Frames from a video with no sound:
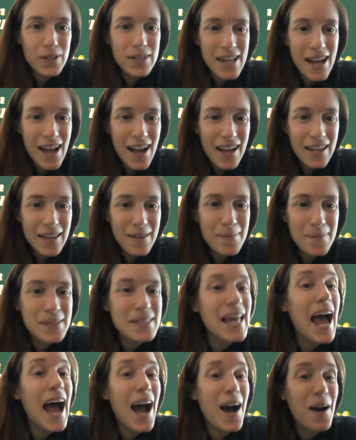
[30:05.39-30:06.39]
times
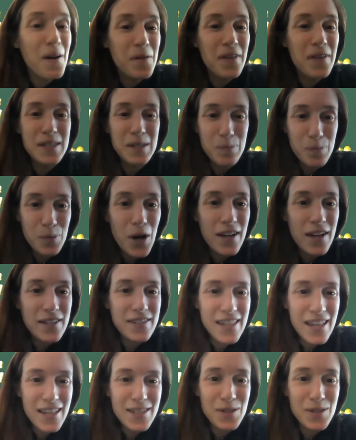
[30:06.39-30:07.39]
how this
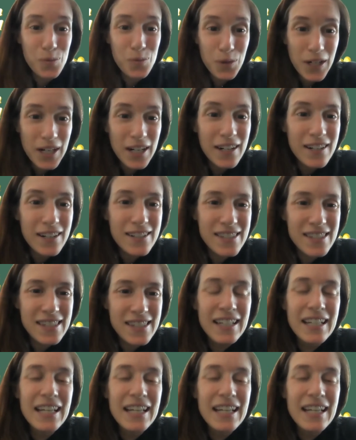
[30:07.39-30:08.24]
process works